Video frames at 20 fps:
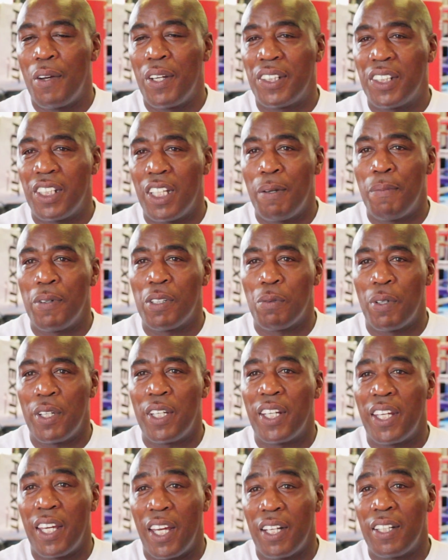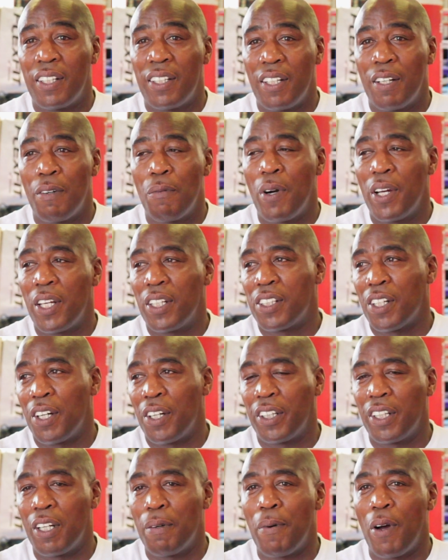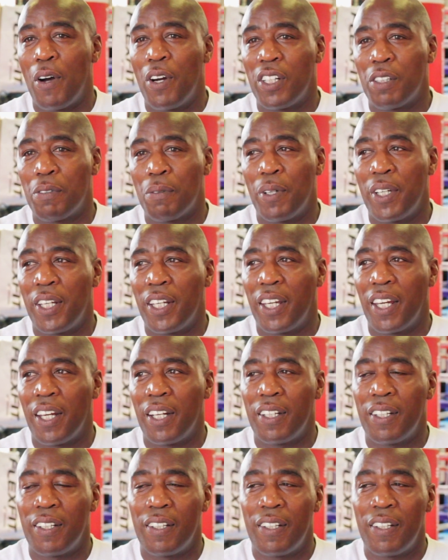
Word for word: you see him is what you get. What you're talking about is what you get.